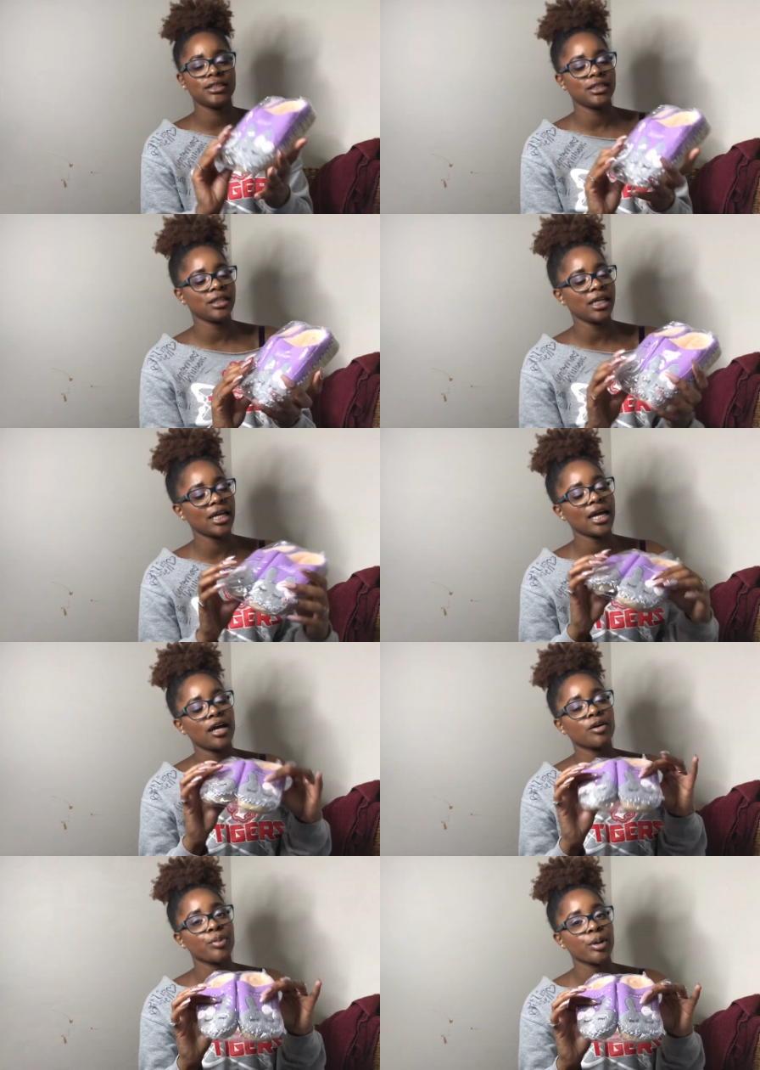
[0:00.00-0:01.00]
And again, I
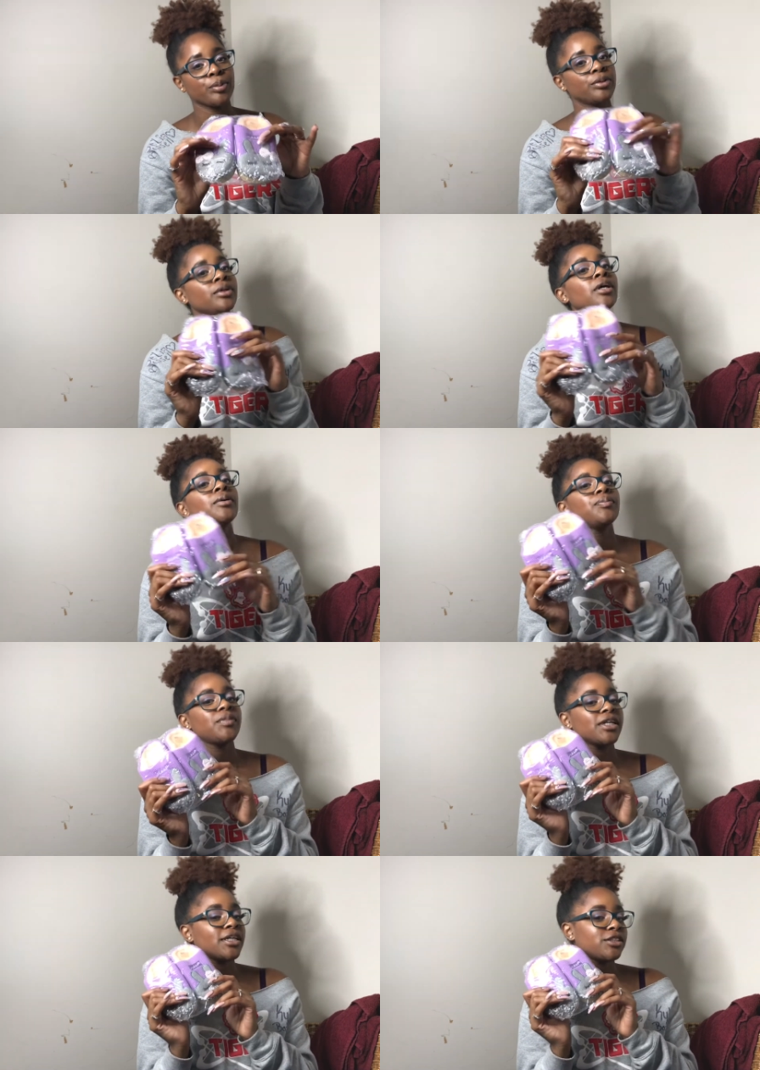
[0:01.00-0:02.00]
got her purple
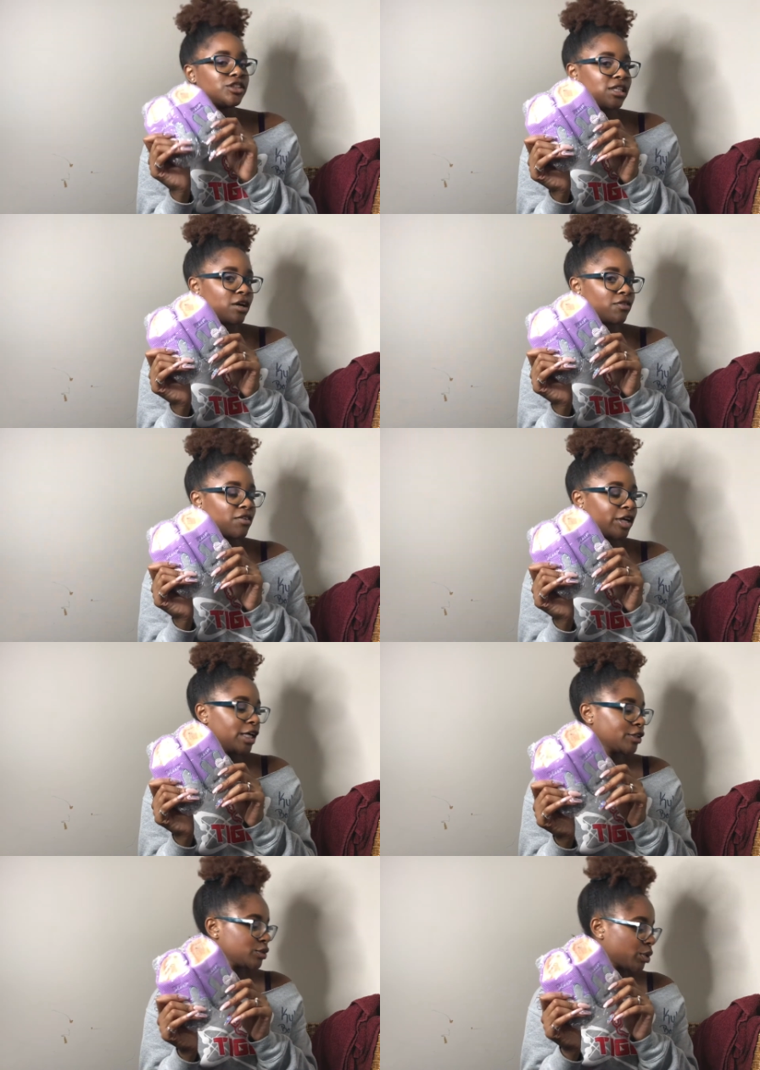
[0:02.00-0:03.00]
because she said her favorite
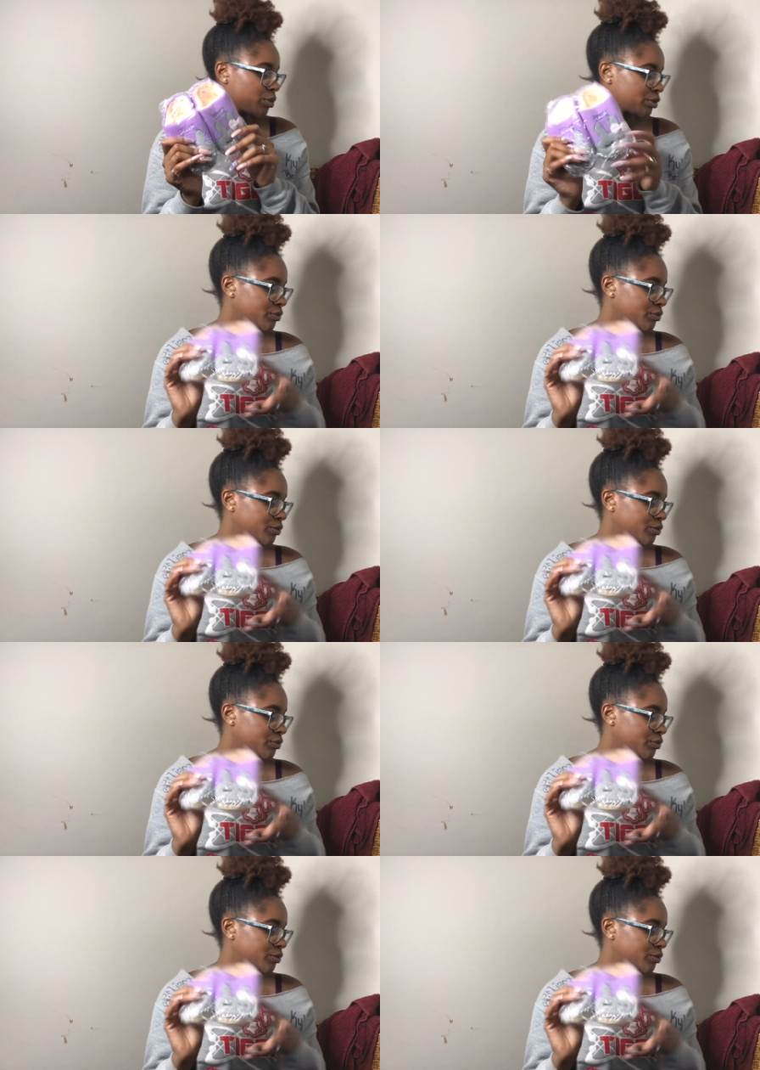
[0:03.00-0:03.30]
color is purple,